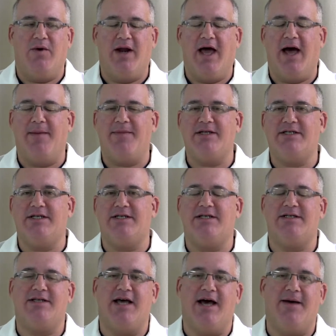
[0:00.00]
What happens
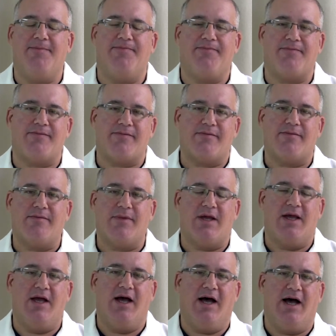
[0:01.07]
is that,
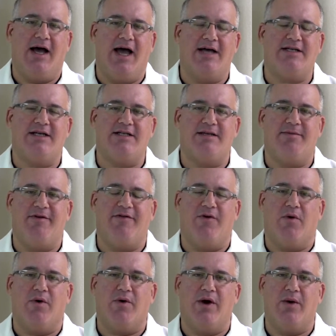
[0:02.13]
as I said
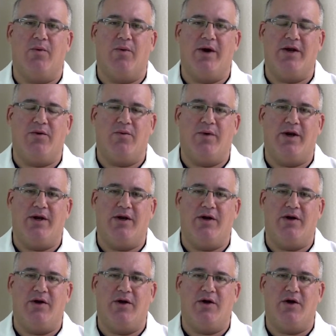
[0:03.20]
before,
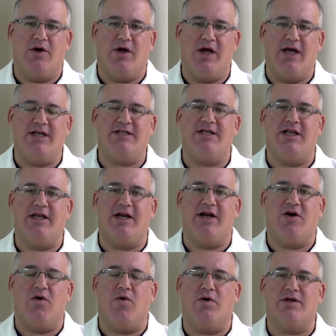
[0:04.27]
when insulin
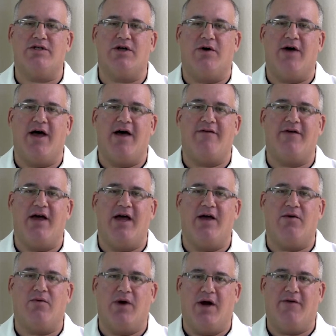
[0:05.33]
and cortisol
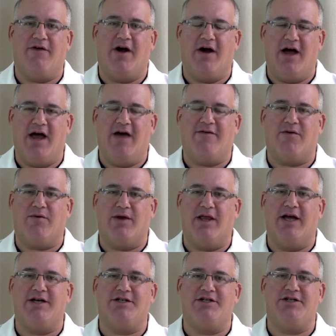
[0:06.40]
have a
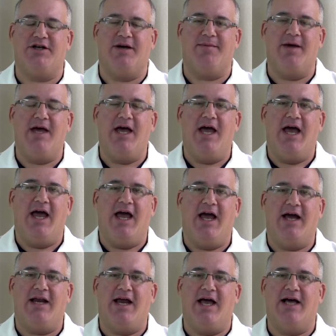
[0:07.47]
relationship,
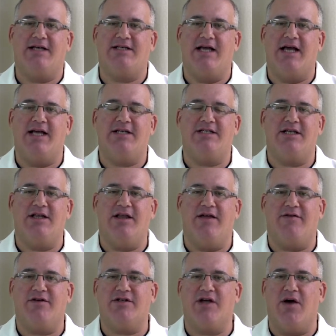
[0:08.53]
and as insulin
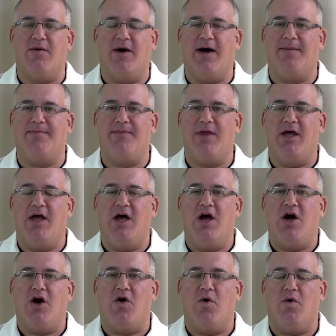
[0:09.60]
levels go up,
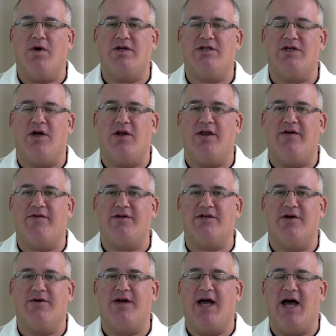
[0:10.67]
cortisol
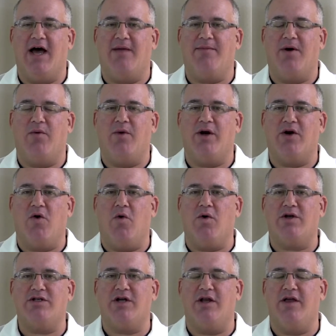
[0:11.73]
levels go down. But when
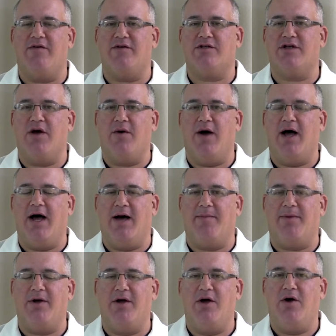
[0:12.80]
cortisol levels go
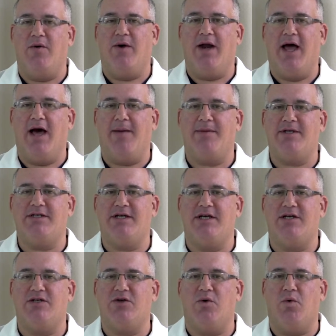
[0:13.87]
up, what happens
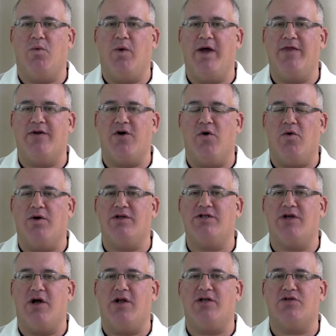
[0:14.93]
is when
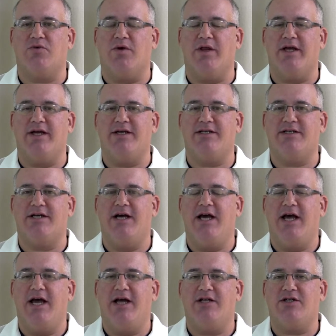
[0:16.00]
cortisol is released,
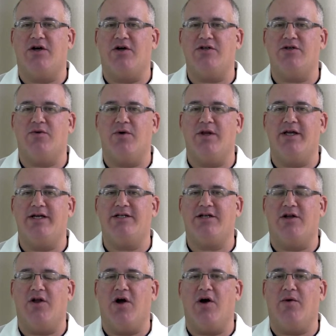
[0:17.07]
it's also
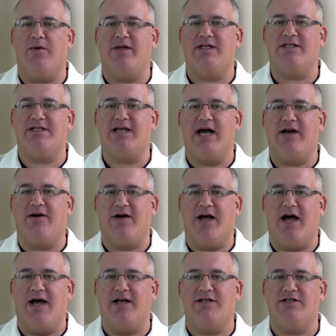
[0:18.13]
released along with
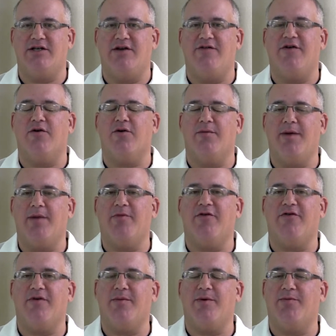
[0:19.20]
cytokines. And if you
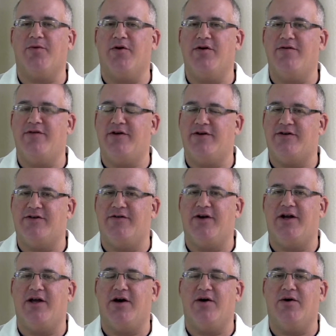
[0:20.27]
remember from a previous
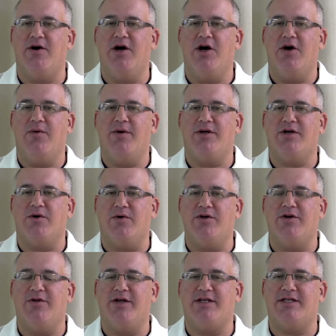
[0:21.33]
video, we
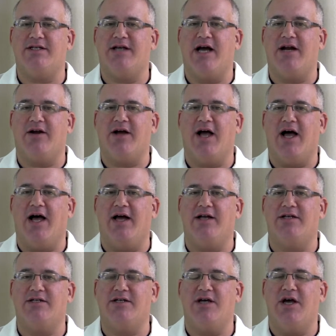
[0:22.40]
told you that
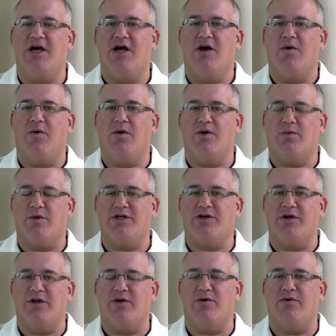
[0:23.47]
cytokines,
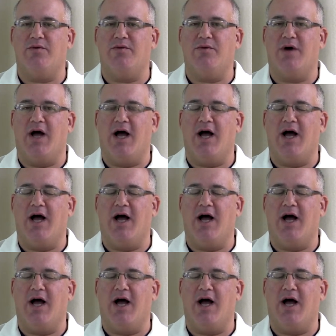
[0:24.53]
which are little